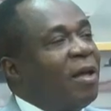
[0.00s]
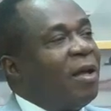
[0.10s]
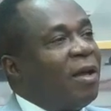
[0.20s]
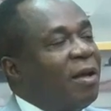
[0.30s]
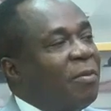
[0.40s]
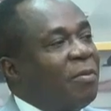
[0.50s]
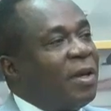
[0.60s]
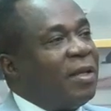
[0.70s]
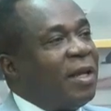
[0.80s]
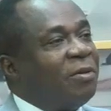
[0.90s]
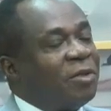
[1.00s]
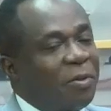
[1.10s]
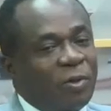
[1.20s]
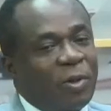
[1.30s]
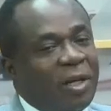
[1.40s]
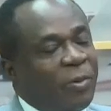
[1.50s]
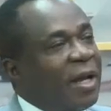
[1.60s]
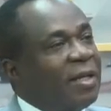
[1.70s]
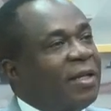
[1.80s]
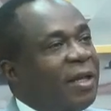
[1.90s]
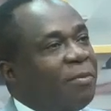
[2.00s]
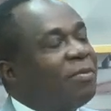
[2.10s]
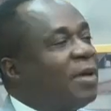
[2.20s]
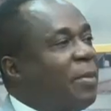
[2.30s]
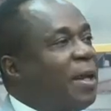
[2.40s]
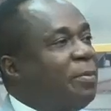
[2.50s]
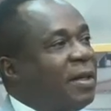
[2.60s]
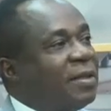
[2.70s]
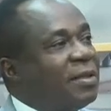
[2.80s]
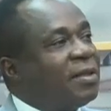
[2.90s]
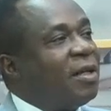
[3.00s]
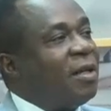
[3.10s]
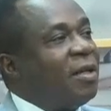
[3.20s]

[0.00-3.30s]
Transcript: and then subsequently we had amendments.